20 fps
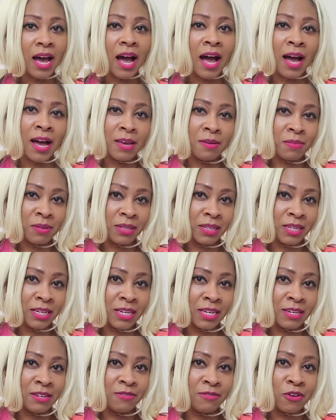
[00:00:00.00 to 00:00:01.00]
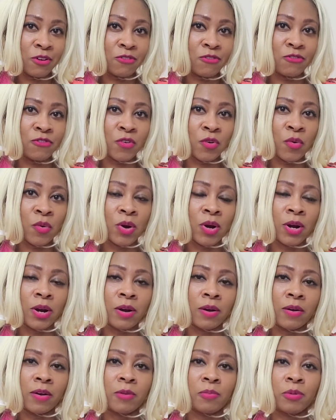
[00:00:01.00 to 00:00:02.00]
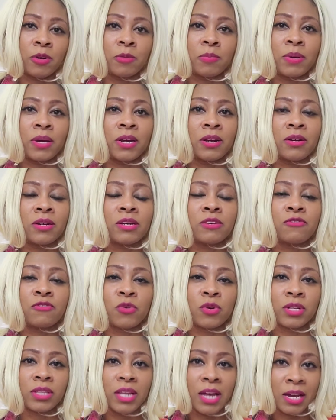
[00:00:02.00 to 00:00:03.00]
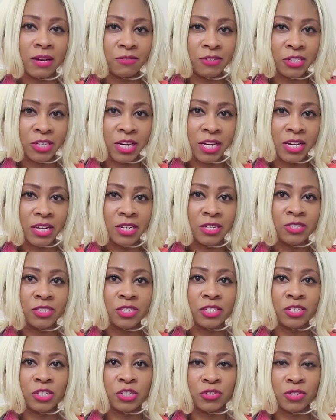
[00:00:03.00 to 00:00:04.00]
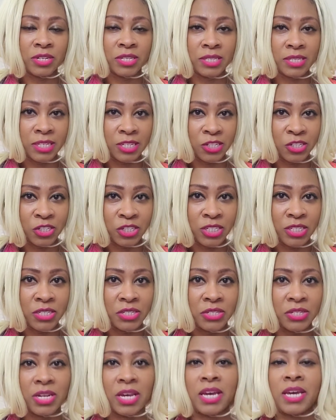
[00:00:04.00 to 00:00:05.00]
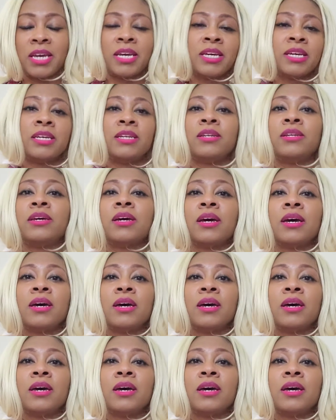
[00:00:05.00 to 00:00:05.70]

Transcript: I believe, for preparing for life change and transition and